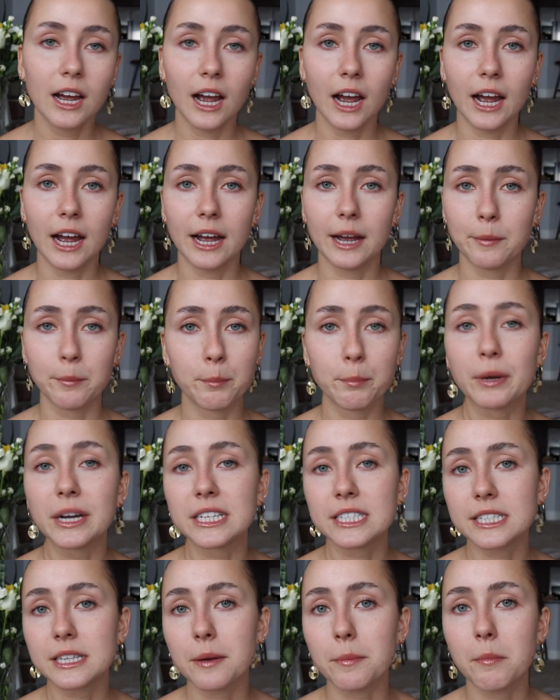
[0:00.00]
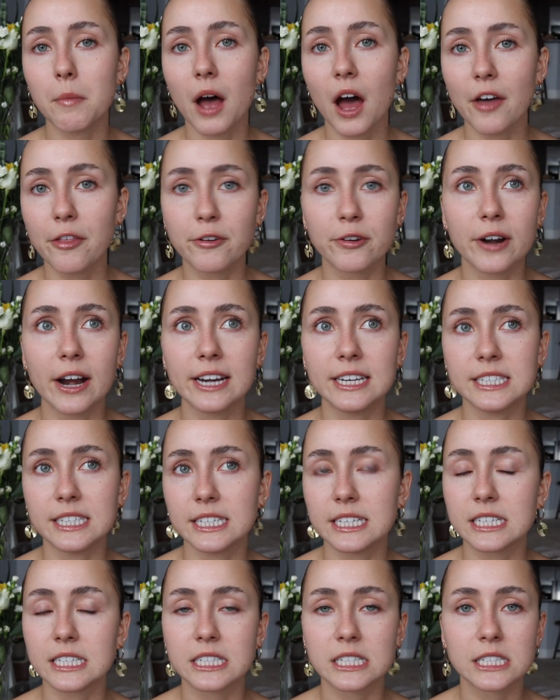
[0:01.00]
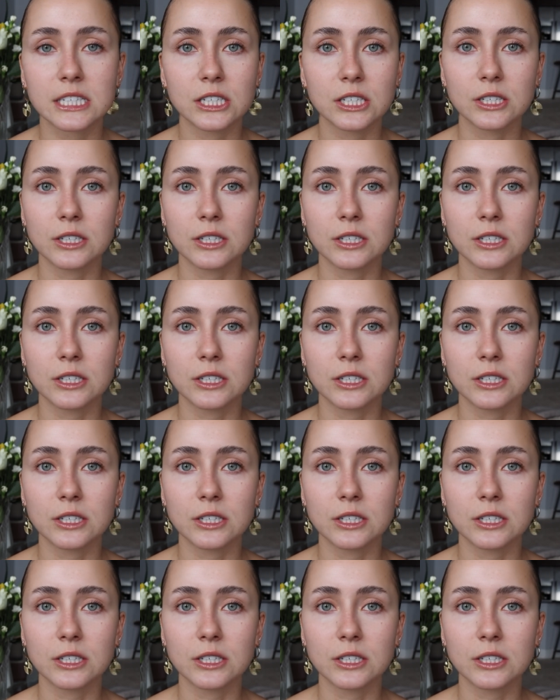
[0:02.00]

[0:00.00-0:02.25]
Um, but some other ideas